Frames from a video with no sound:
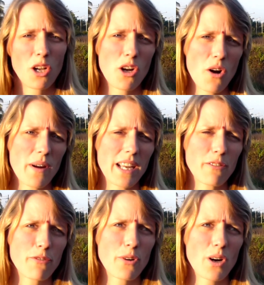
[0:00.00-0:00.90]

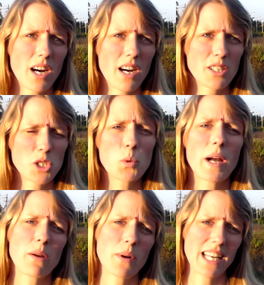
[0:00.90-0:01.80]
going for
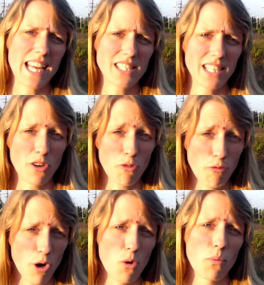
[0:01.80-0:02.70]
21 days in a
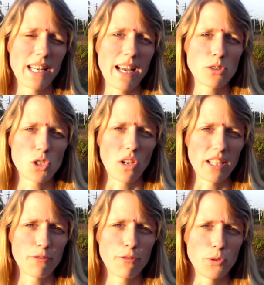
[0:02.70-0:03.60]
row without
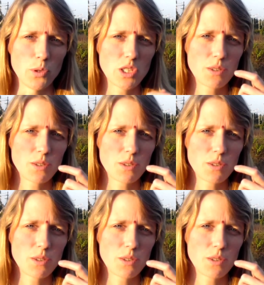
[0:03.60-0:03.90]
solid food.